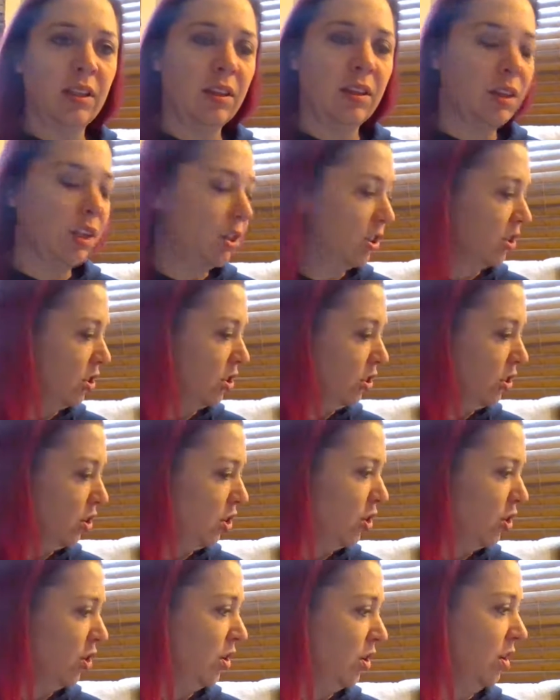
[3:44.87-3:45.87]
The
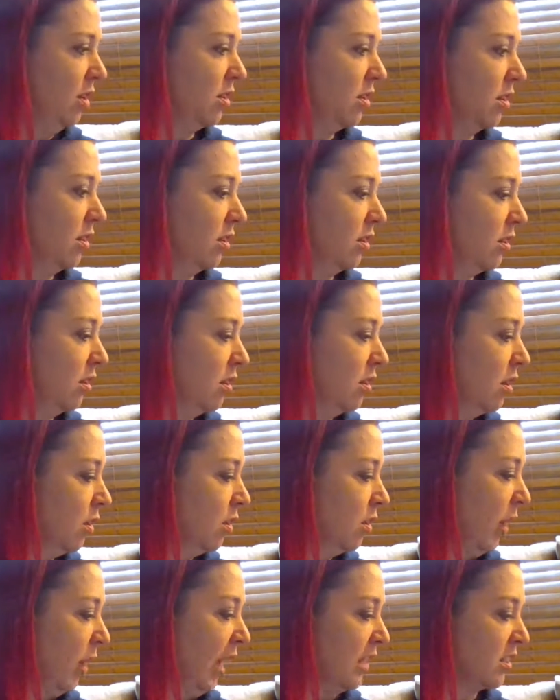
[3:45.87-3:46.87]
third
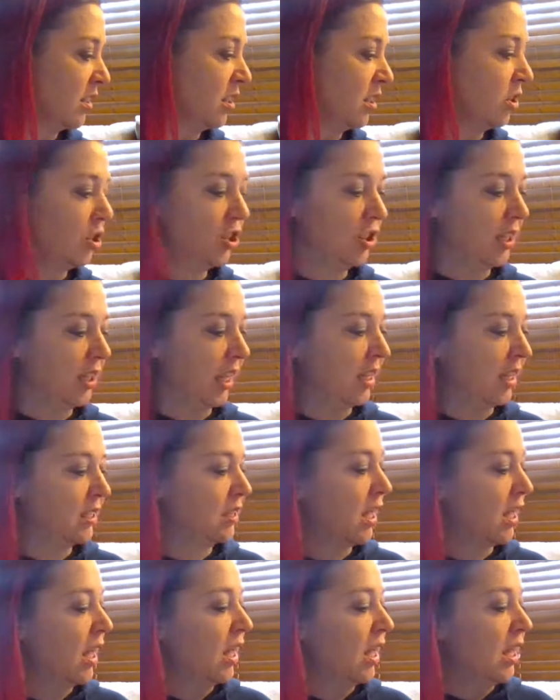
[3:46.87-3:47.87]
passage says,
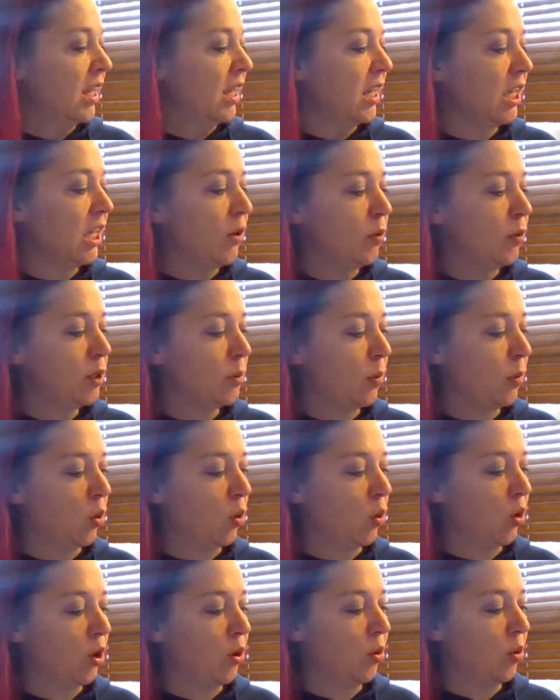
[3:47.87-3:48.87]
he was
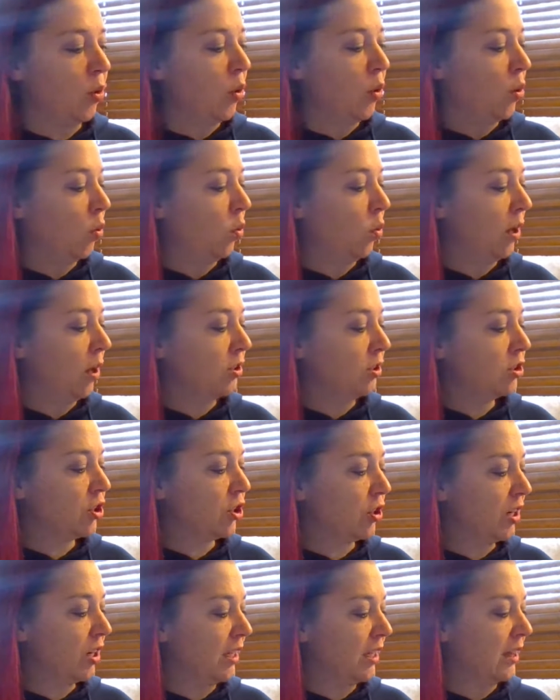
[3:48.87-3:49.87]
born
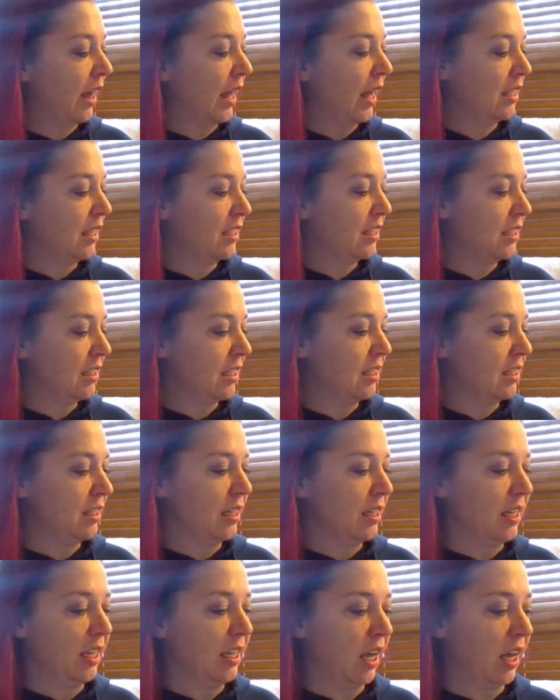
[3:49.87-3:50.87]
Walter Elias
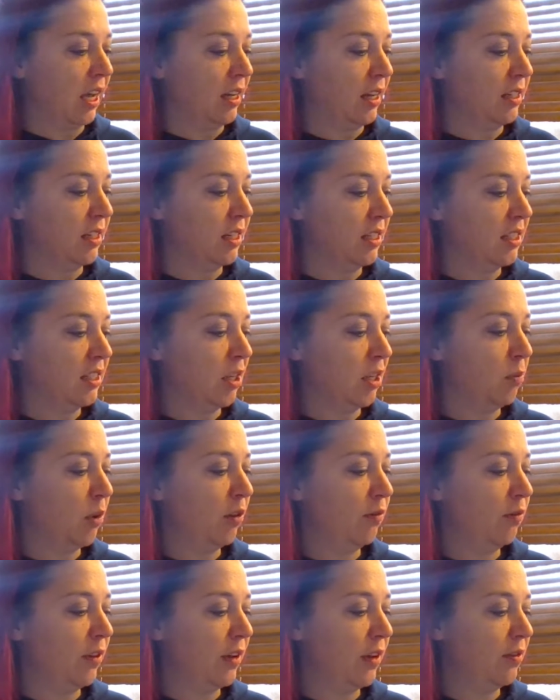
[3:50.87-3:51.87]
Disney on December
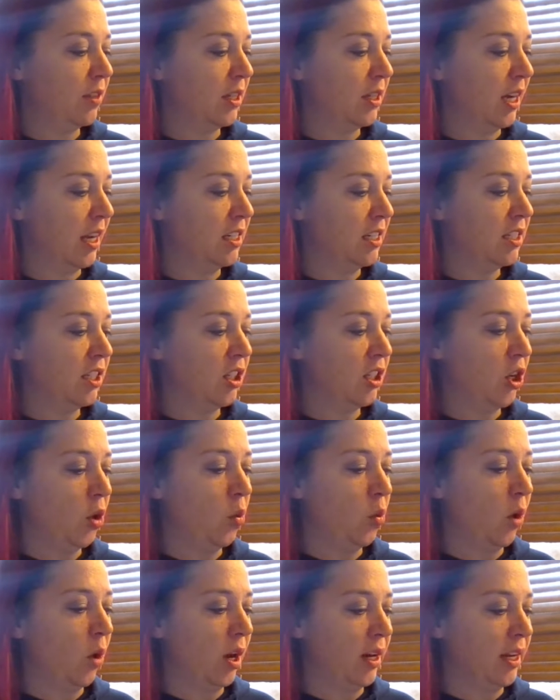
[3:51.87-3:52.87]
5th,
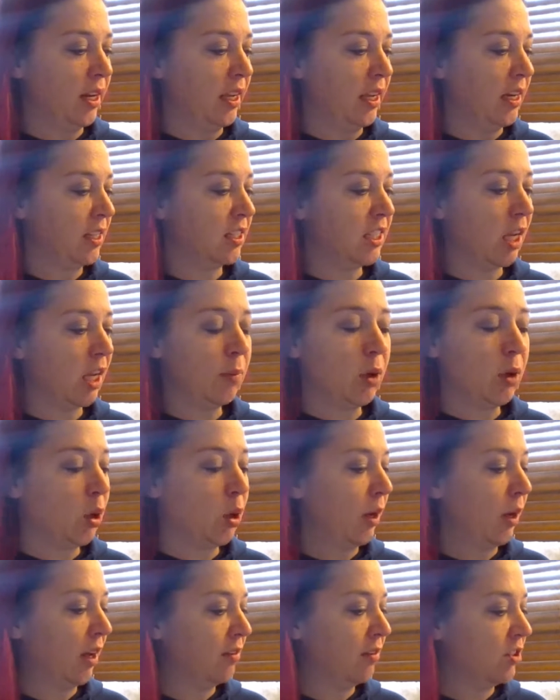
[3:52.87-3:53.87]
1901, in a suburb
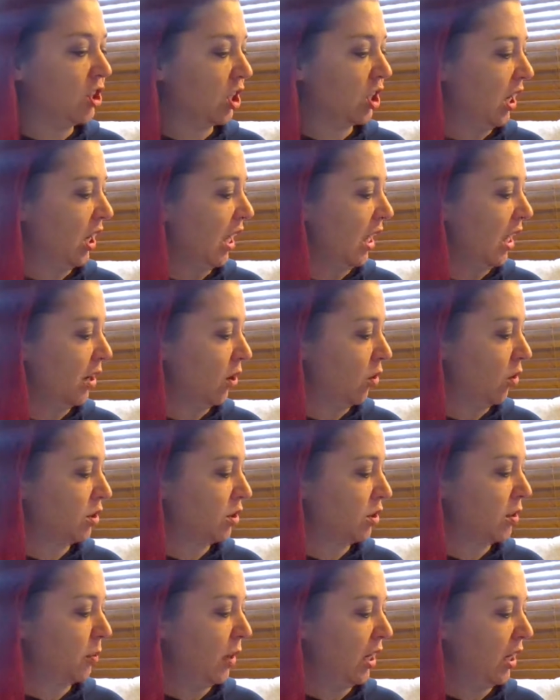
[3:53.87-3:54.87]
of Chicago
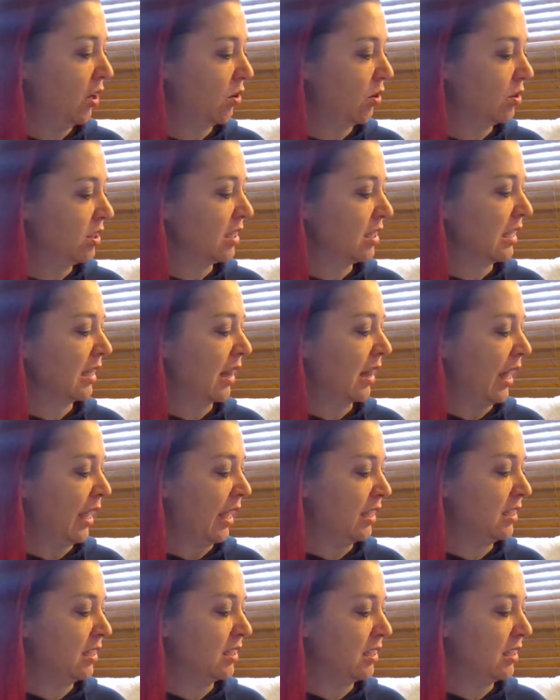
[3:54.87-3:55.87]
to parents
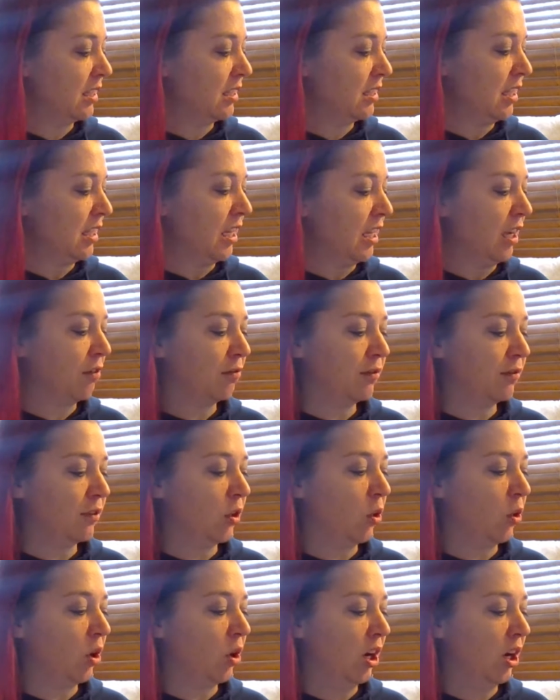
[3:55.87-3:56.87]
Elias Disney and
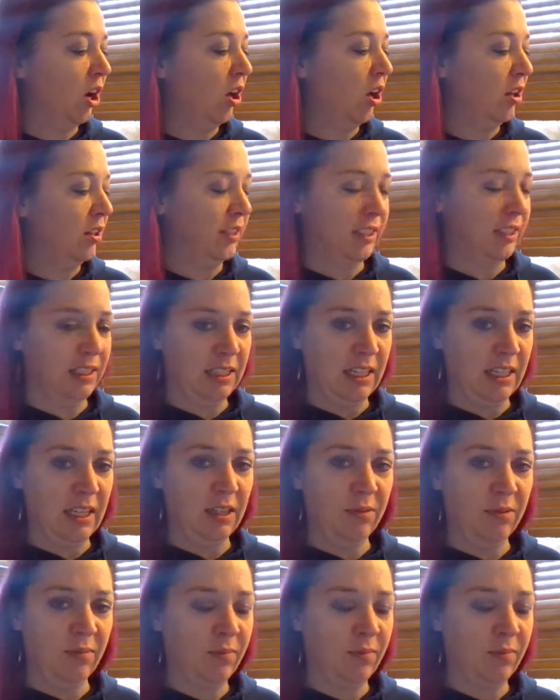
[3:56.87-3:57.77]
Flora Call Disney.